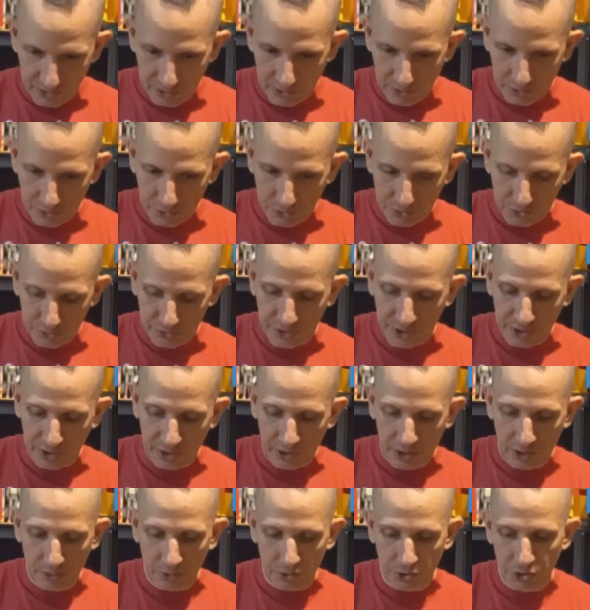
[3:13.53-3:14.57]
And I'll take
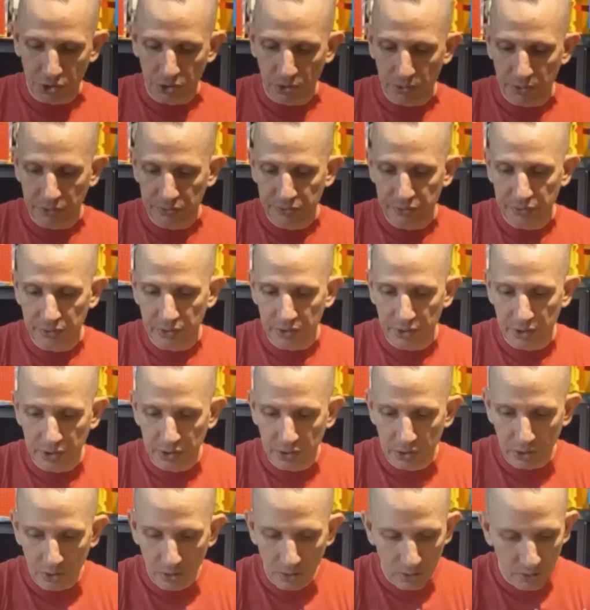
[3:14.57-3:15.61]
it out and show it to you
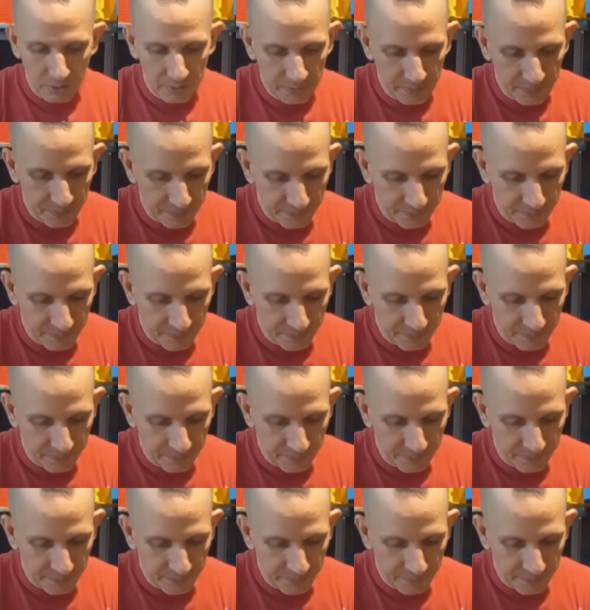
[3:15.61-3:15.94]
here.